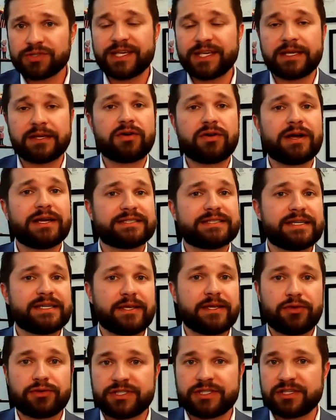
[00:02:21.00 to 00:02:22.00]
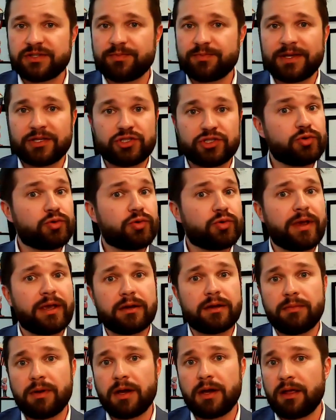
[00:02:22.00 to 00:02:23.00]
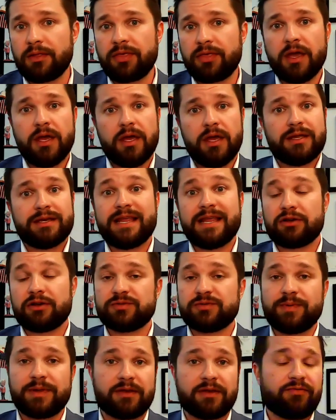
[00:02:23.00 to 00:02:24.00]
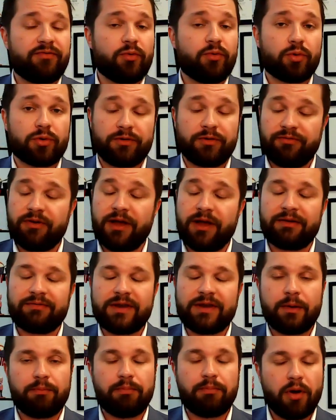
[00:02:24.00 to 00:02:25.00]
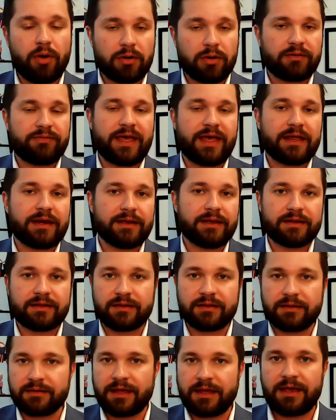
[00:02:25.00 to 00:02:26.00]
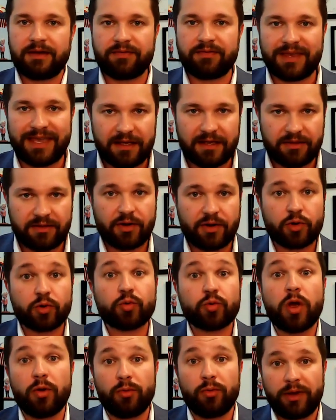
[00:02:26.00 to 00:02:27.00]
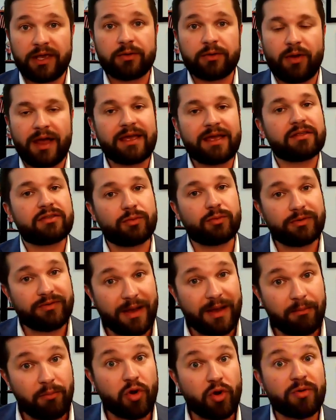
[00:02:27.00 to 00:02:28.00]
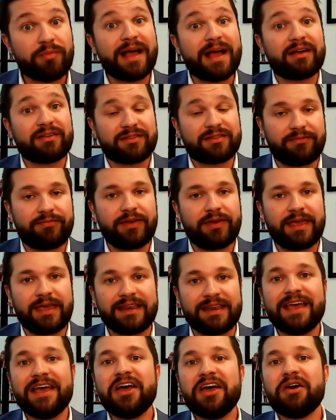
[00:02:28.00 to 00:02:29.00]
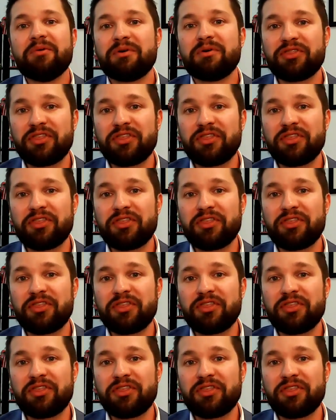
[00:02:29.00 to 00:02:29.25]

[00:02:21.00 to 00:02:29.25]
we're seeing clients that used to spend 2 grand a month, now spending 4 to 5. Now, part of that is because they have kids that are growing, right? So we've got more mouths to feed.